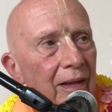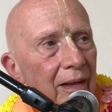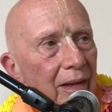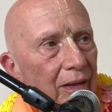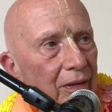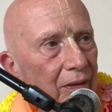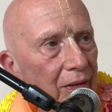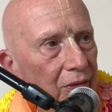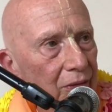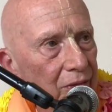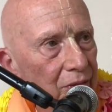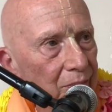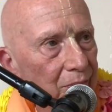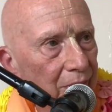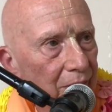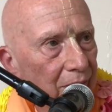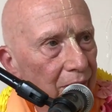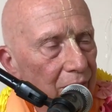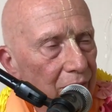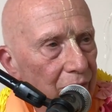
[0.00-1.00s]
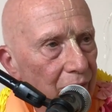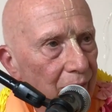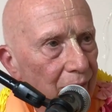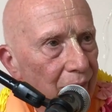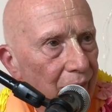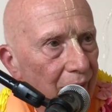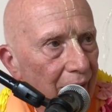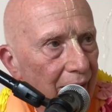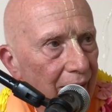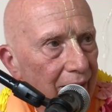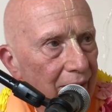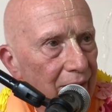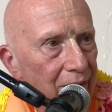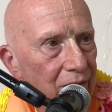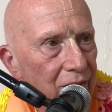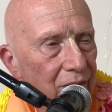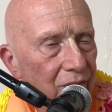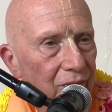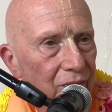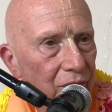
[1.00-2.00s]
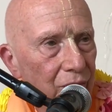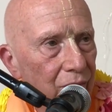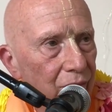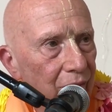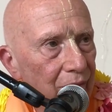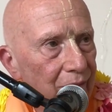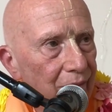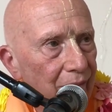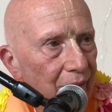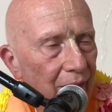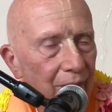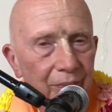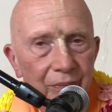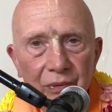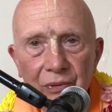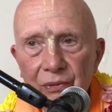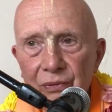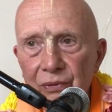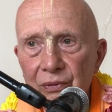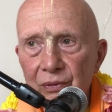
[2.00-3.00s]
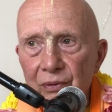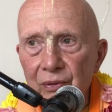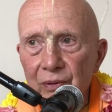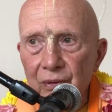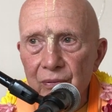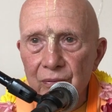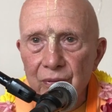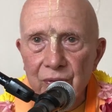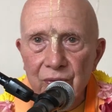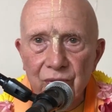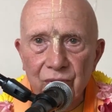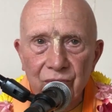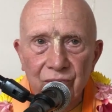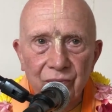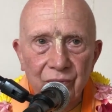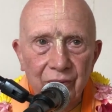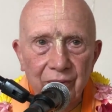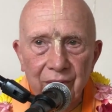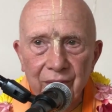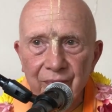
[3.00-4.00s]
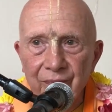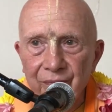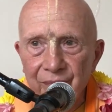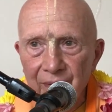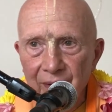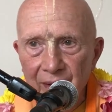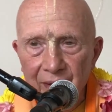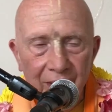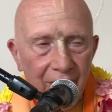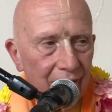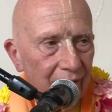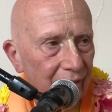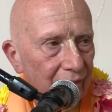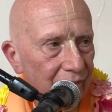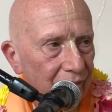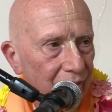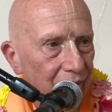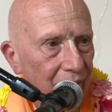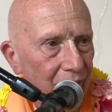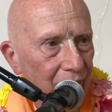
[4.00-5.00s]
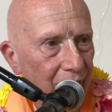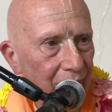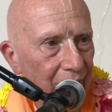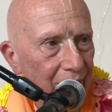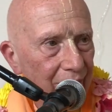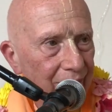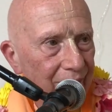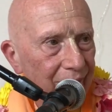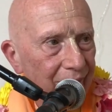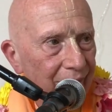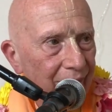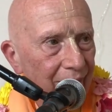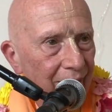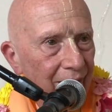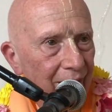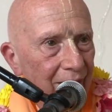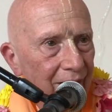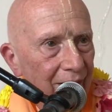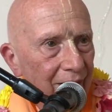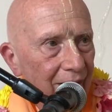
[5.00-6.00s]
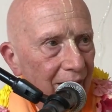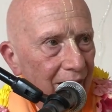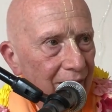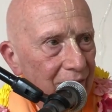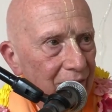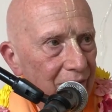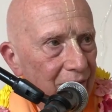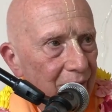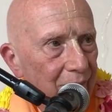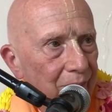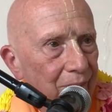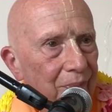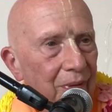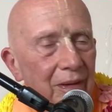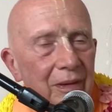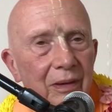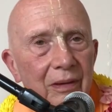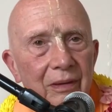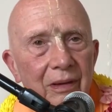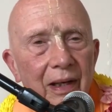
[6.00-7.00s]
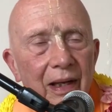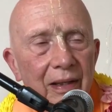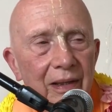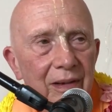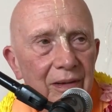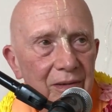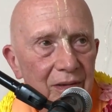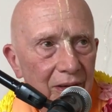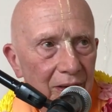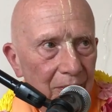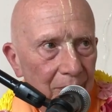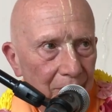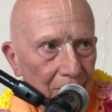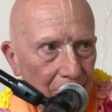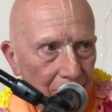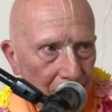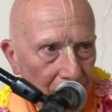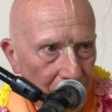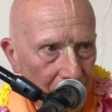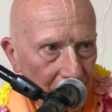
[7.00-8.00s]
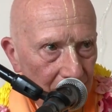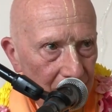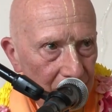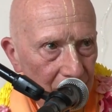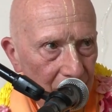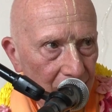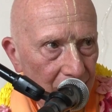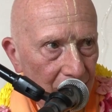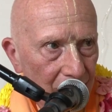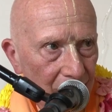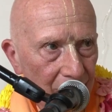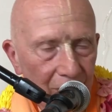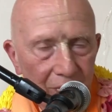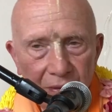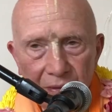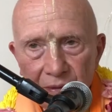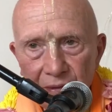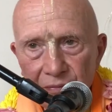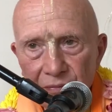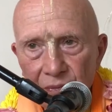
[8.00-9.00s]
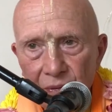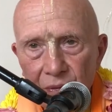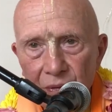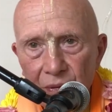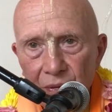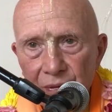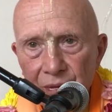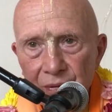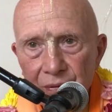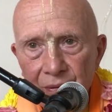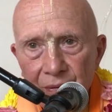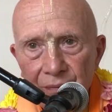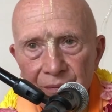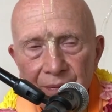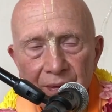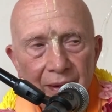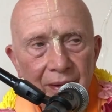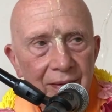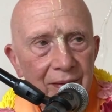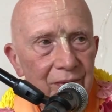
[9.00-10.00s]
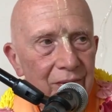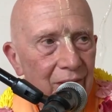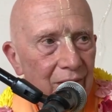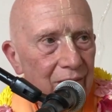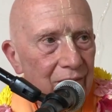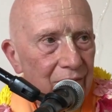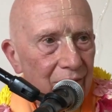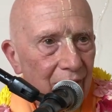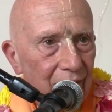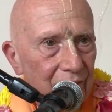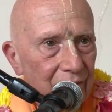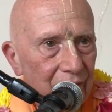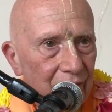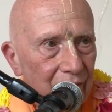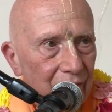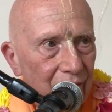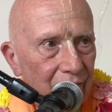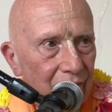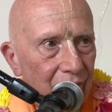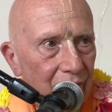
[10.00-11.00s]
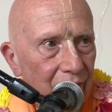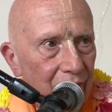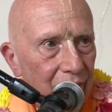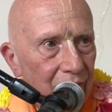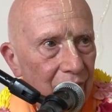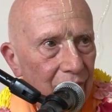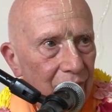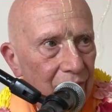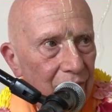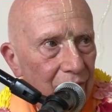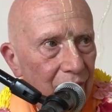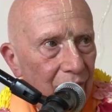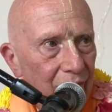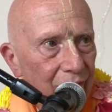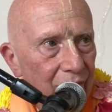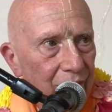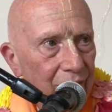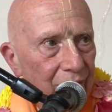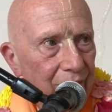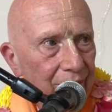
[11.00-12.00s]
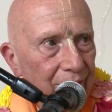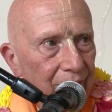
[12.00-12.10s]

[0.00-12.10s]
in your spiritual practice if you remember the lotus feet of the Lord. That's the that is the principle of all success in devotional service.